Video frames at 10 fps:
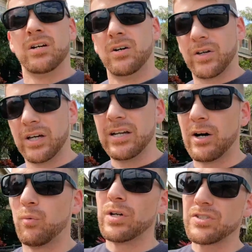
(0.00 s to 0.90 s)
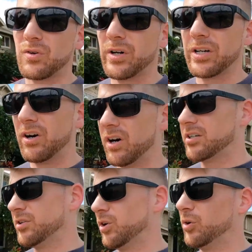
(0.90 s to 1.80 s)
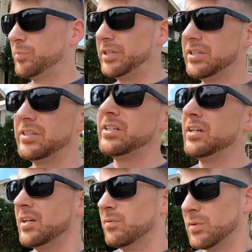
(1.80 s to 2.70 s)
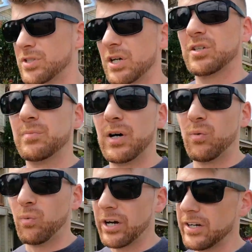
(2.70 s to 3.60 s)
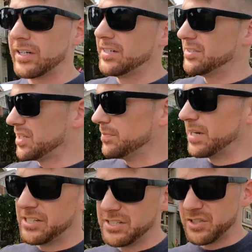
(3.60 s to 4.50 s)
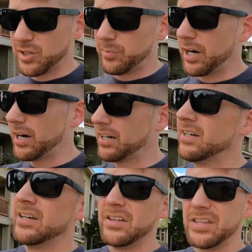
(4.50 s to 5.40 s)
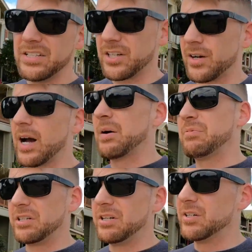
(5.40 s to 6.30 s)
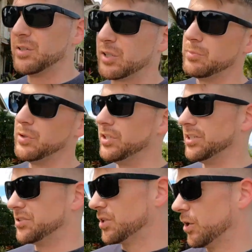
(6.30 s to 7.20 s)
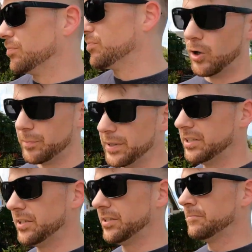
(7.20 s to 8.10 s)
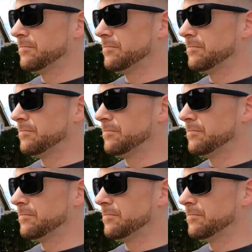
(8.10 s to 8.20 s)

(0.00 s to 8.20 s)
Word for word: Okay, now what's going on in Ho'opili when we're talking about where it is, the amenities nearby, things that are happening here in the community. So Ho'opili